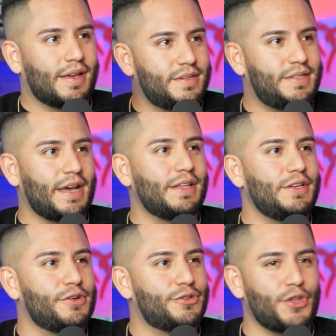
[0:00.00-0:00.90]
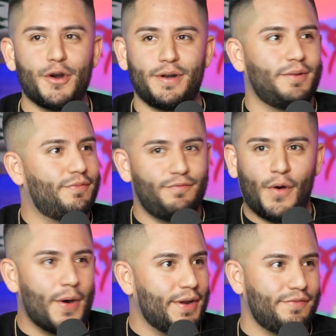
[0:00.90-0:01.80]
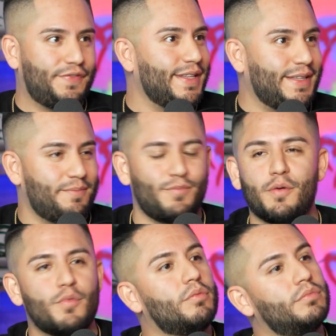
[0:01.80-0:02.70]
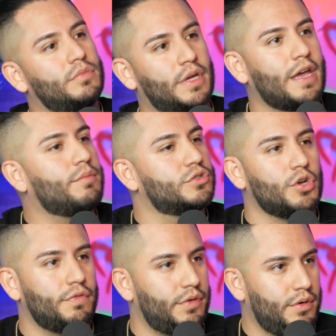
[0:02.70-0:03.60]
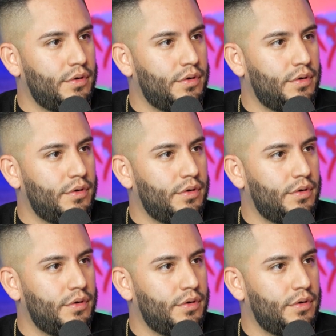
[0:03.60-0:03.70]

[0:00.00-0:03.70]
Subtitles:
Second deal, 30, 40, 50, boom, boom, game was over.